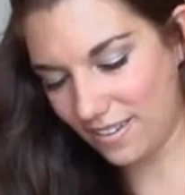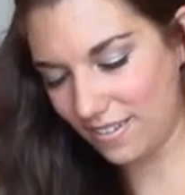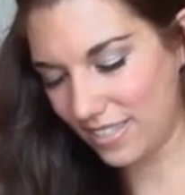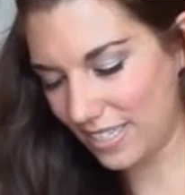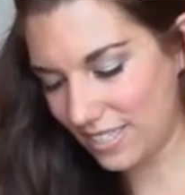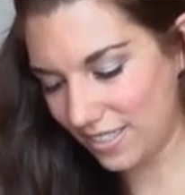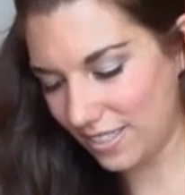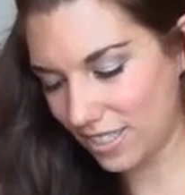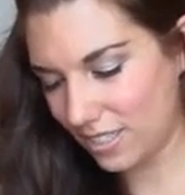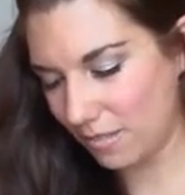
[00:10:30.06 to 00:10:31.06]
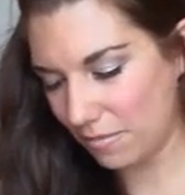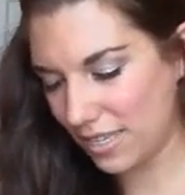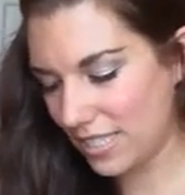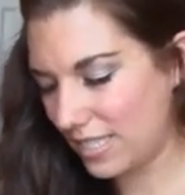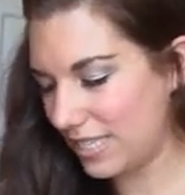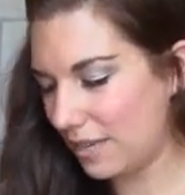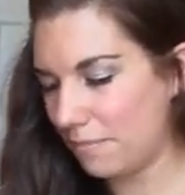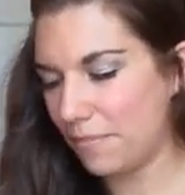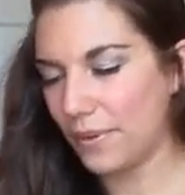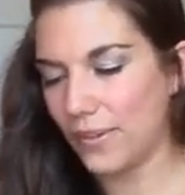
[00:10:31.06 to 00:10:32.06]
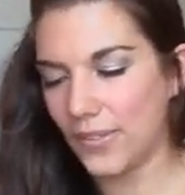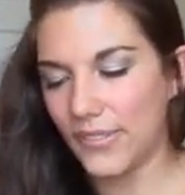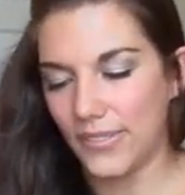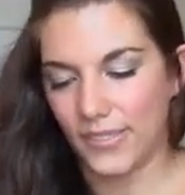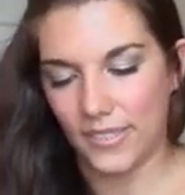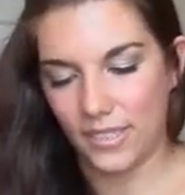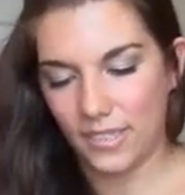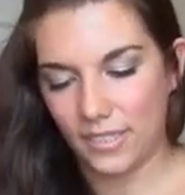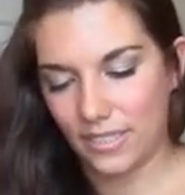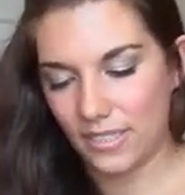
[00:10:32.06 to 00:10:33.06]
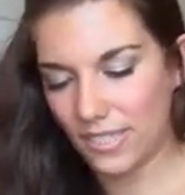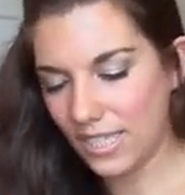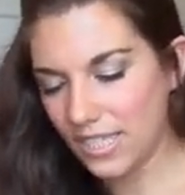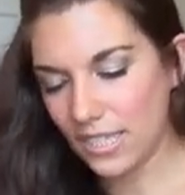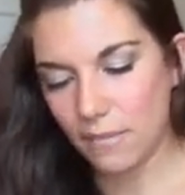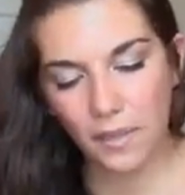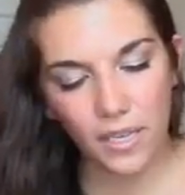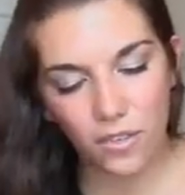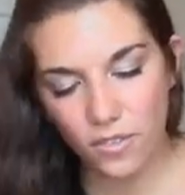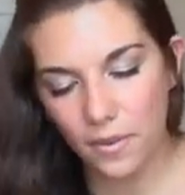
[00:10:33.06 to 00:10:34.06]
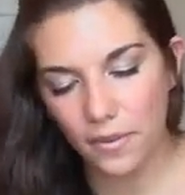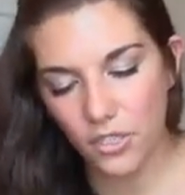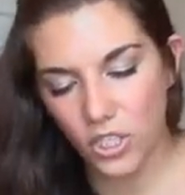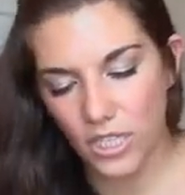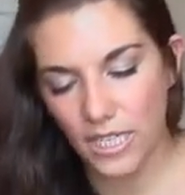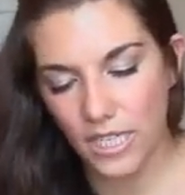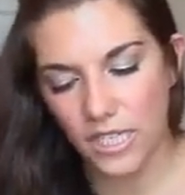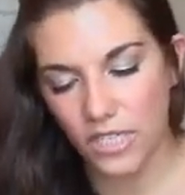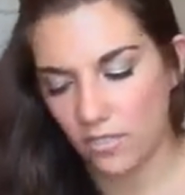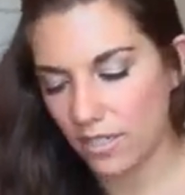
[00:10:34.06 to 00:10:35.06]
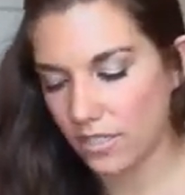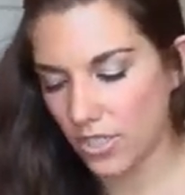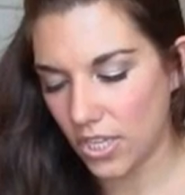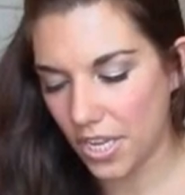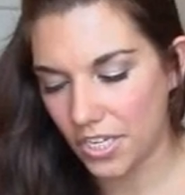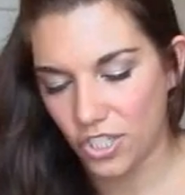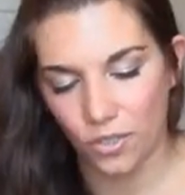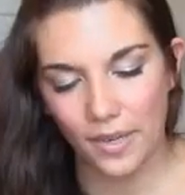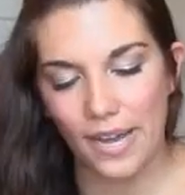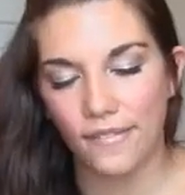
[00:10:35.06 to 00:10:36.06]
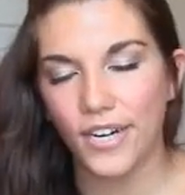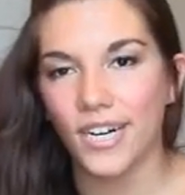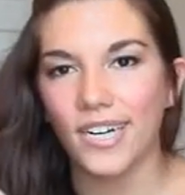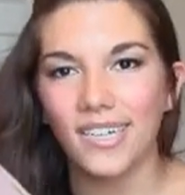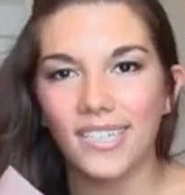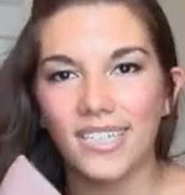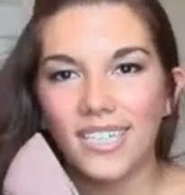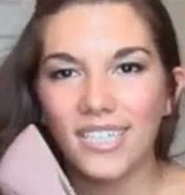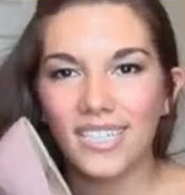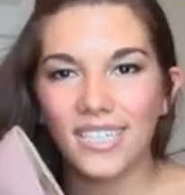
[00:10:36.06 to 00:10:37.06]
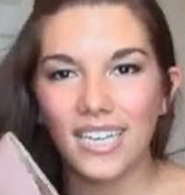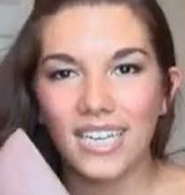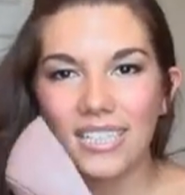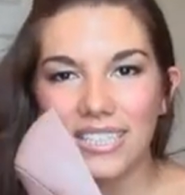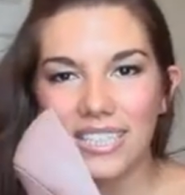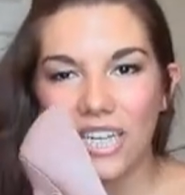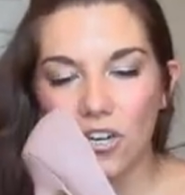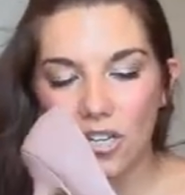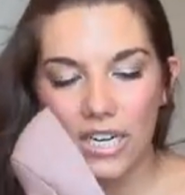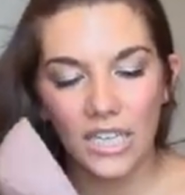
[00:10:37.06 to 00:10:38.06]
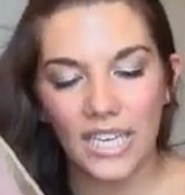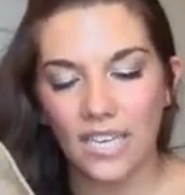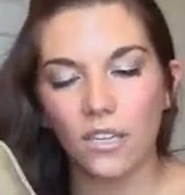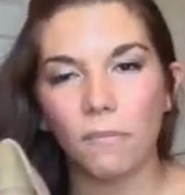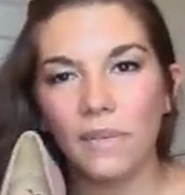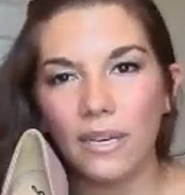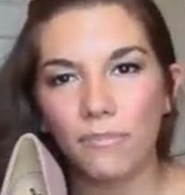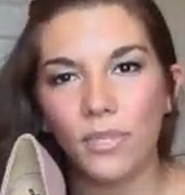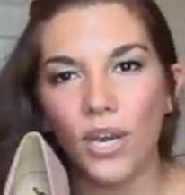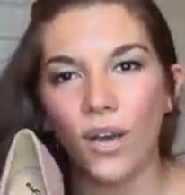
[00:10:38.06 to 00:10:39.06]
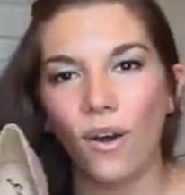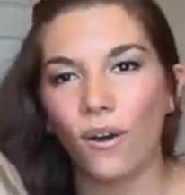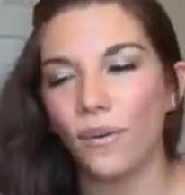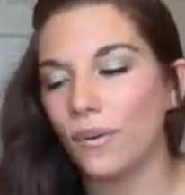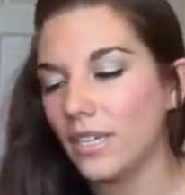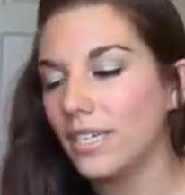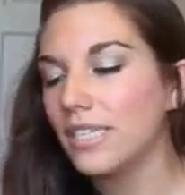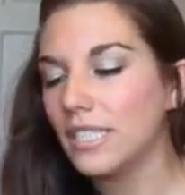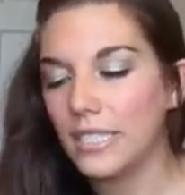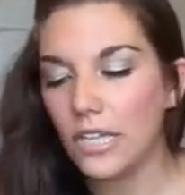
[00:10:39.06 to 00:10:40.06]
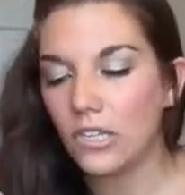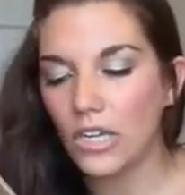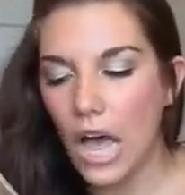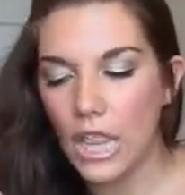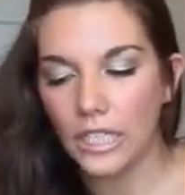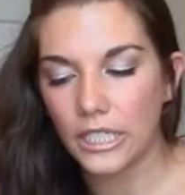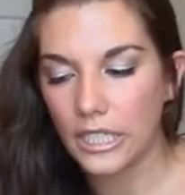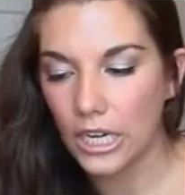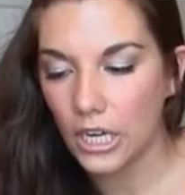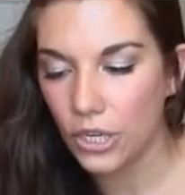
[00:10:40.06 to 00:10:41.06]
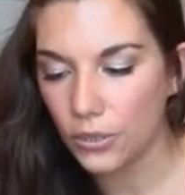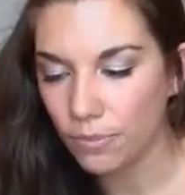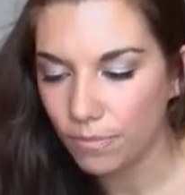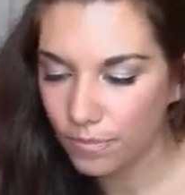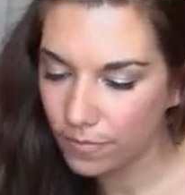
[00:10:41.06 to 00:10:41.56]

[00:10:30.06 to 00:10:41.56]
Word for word: Oh, these are just something simple. Something cute to wear with jeans, going out to lunch or whatever. Nice, you know, little heel, peep toe. subtle color, you know.